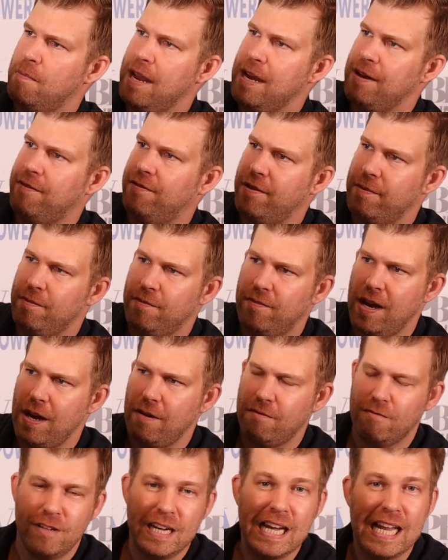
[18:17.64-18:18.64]
made from
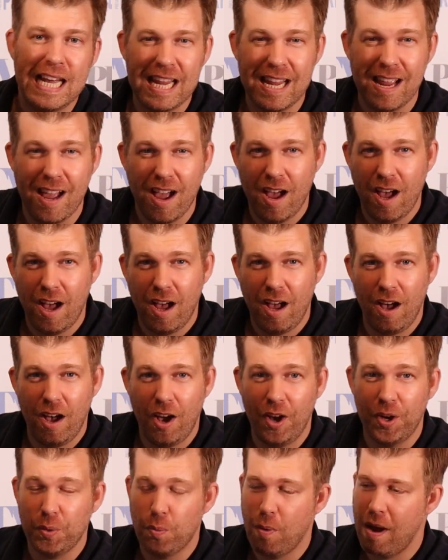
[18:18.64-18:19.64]
like really
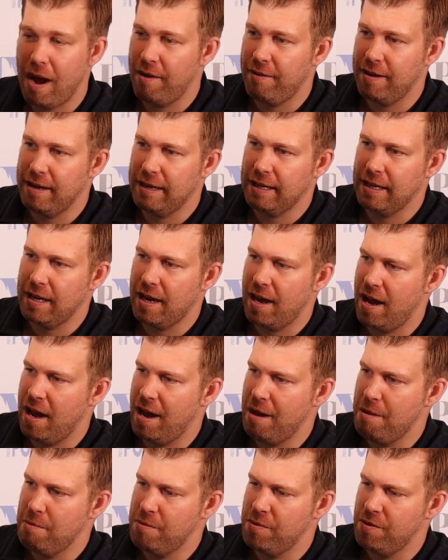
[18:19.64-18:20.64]
hard wearing
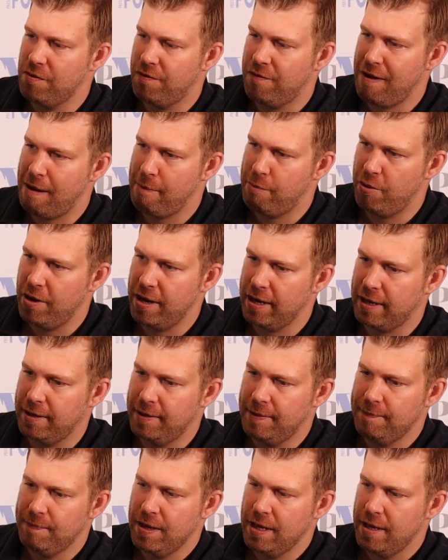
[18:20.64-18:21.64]
fabric.
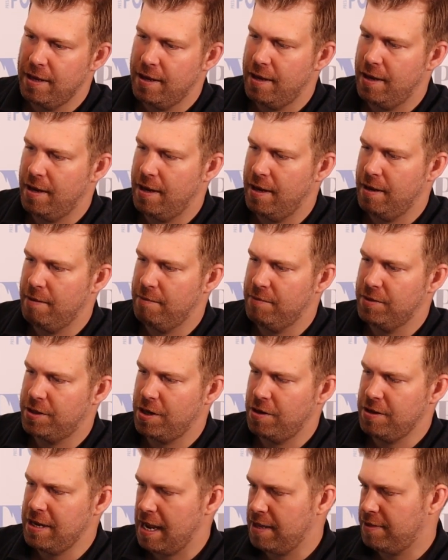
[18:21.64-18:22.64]

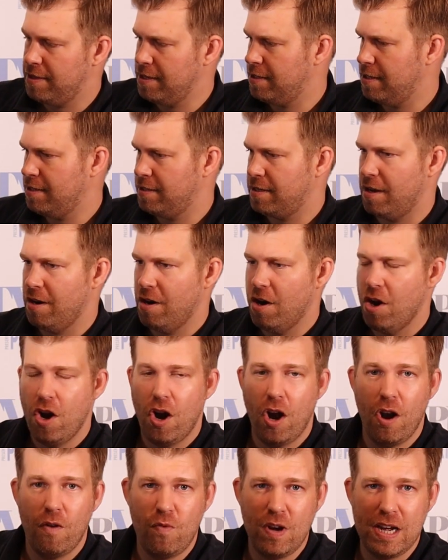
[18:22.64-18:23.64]
So yeah, this is a
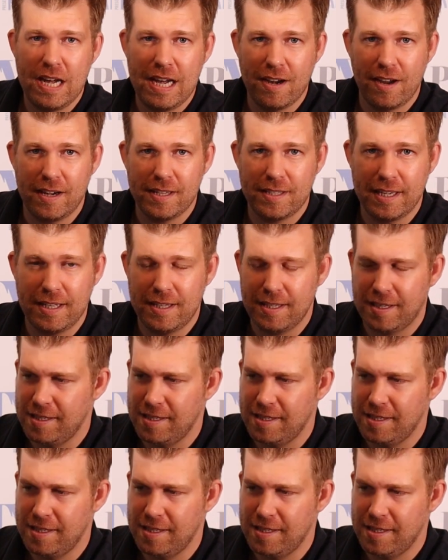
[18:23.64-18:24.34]
really nice thing to